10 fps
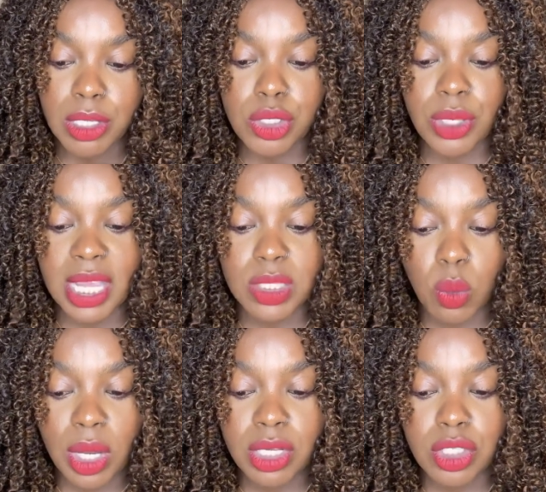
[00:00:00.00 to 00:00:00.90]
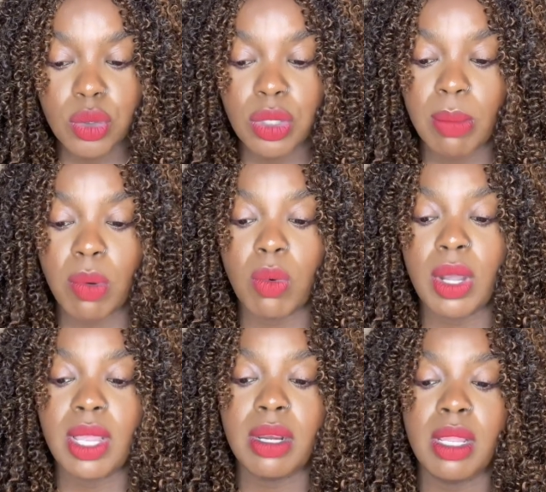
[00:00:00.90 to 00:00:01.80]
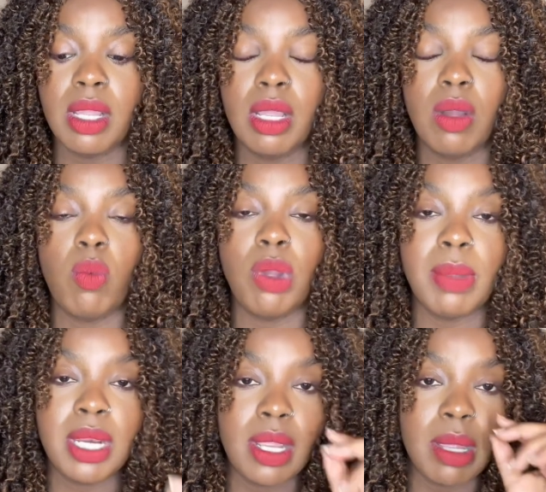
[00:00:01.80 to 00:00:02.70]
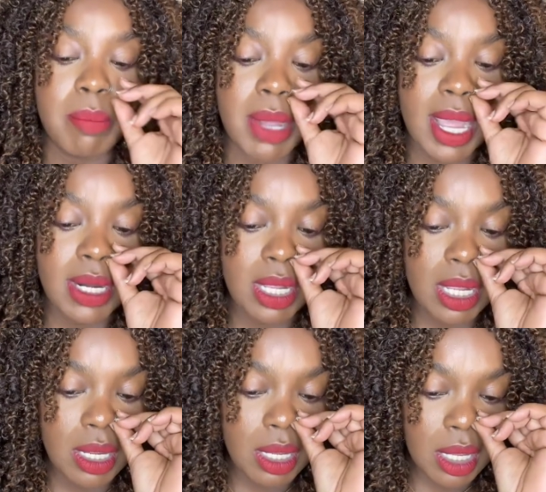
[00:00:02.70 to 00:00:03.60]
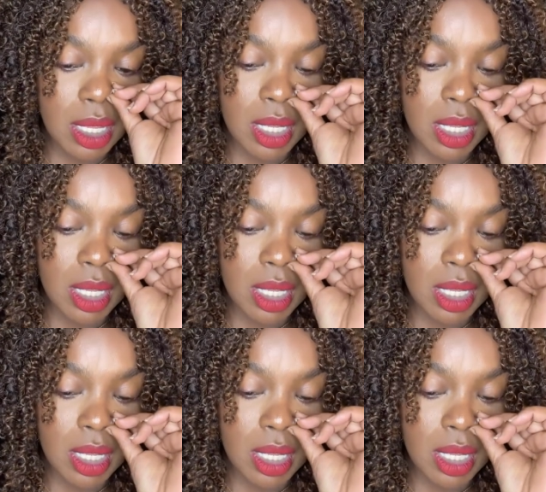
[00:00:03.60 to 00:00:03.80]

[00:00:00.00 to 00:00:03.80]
So that's 1 and 2. Number 1, women embodying